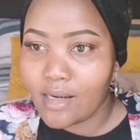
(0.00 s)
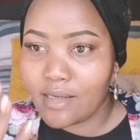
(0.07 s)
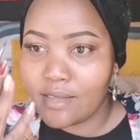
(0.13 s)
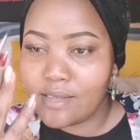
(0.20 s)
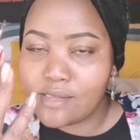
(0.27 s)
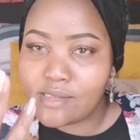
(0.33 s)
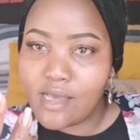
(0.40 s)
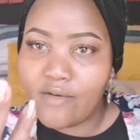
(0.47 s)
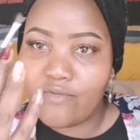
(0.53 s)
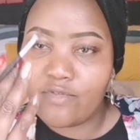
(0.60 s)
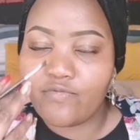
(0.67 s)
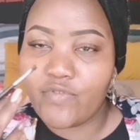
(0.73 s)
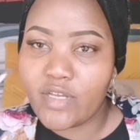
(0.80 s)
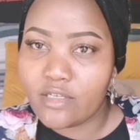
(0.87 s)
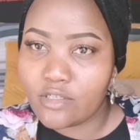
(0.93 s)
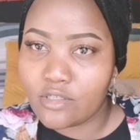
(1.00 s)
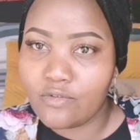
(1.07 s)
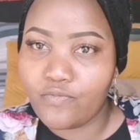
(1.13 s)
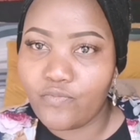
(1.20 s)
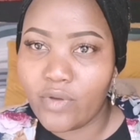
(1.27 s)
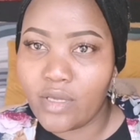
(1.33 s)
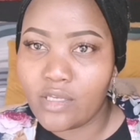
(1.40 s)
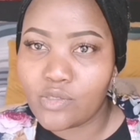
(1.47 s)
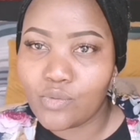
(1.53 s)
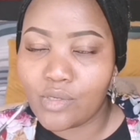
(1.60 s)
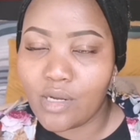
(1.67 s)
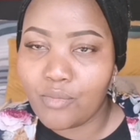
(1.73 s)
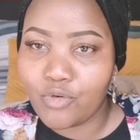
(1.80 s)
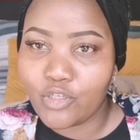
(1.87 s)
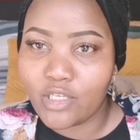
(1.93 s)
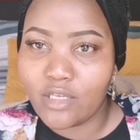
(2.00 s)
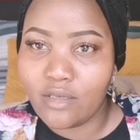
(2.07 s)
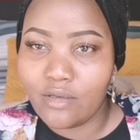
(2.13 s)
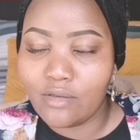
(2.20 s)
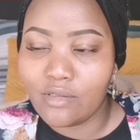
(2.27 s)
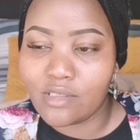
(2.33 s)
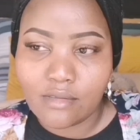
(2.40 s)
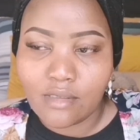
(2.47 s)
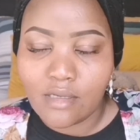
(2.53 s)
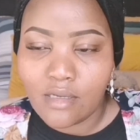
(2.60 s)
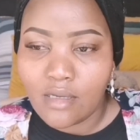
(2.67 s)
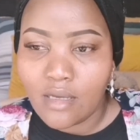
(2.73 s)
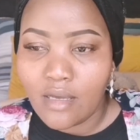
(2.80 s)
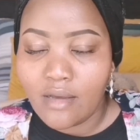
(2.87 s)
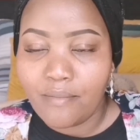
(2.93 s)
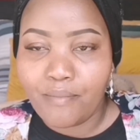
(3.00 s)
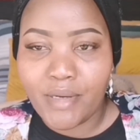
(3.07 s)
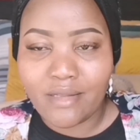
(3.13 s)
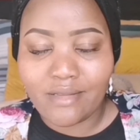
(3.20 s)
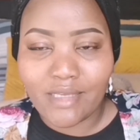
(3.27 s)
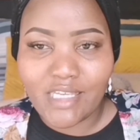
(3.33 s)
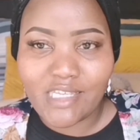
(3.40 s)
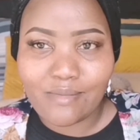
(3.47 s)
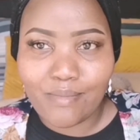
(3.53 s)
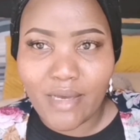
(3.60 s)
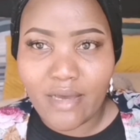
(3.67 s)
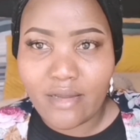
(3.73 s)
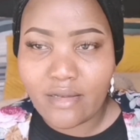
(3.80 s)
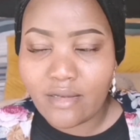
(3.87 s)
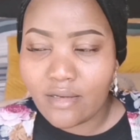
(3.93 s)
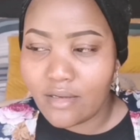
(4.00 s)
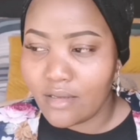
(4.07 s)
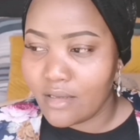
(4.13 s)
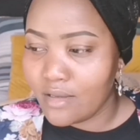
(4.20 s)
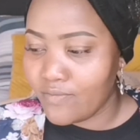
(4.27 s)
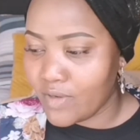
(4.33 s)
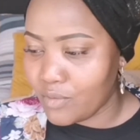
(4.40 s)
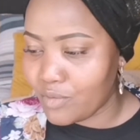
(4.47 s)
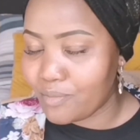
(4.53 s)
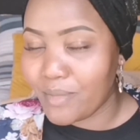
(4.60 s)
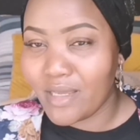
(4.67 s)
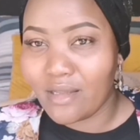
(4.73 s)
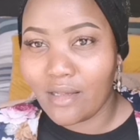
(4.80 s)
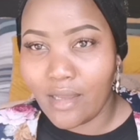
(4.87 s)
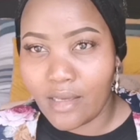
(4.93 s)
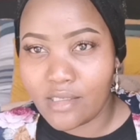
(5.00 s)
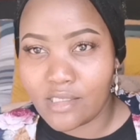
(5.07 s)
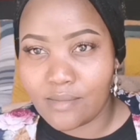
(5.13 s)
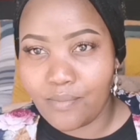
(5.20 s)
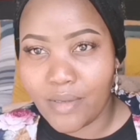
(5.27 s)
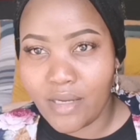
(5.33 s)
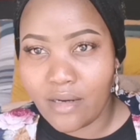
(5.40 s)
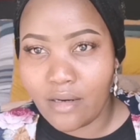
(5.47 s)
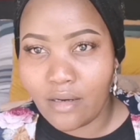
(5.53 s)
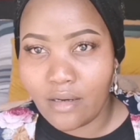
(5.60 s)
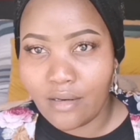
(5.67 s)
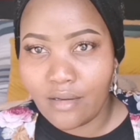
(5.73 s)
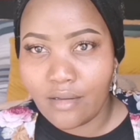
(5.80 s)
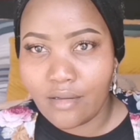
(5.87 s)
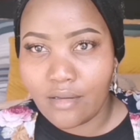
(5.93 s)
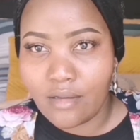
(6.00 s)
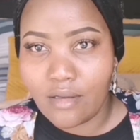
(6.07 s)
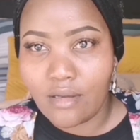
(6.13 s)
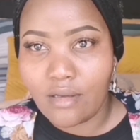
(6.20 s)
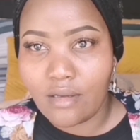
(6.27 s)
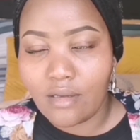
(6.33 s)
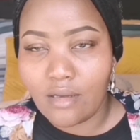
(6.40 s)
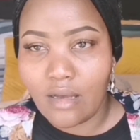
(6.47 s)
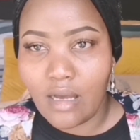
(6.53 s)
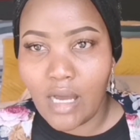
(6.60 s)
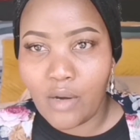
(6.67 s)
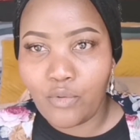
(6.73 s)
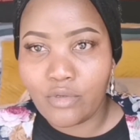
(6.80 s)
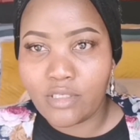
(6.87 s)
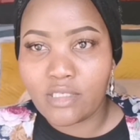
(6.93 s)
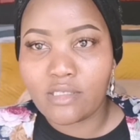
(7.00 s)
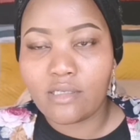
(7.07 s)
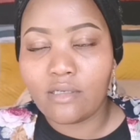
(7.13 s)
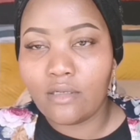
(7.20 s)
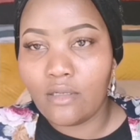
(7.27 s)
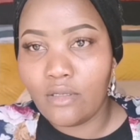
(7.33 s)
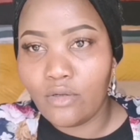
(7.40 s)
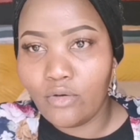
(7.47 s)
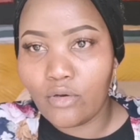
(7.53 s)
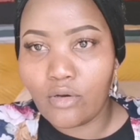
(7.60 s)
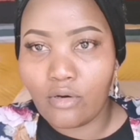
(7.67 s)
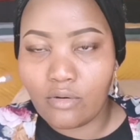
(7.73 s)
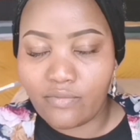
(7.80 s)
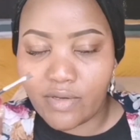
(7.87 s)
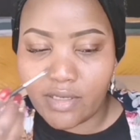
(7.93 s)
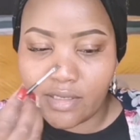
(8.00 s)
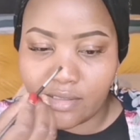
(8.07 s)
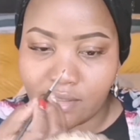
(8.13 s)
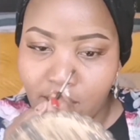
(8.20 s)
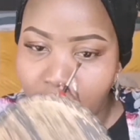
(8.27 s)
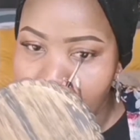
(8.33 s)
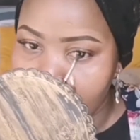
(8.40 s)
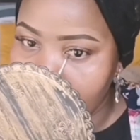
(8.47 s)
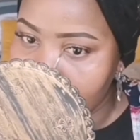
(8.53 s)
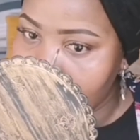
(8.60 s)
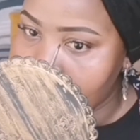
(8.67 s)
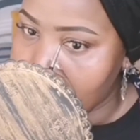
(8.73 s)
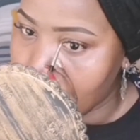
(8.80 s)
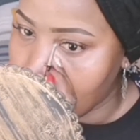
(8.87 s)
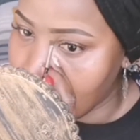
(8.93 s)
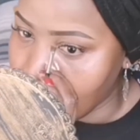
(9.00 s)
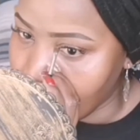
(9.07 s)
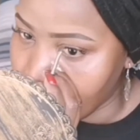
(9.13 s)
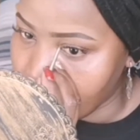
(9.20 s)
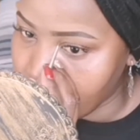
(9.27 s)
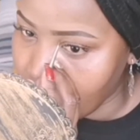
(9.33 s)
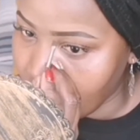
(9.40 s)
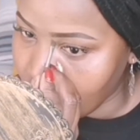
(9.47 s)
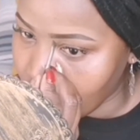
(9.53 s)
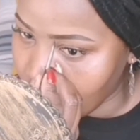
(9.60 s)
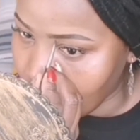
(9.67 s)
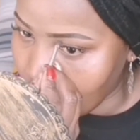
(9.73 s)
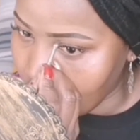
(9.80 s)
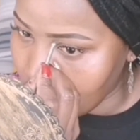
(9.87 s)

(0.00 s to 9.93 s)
at least have a face-to-face when I'm on heels. But this man, even with my legs bare, I would still look over his head. He was that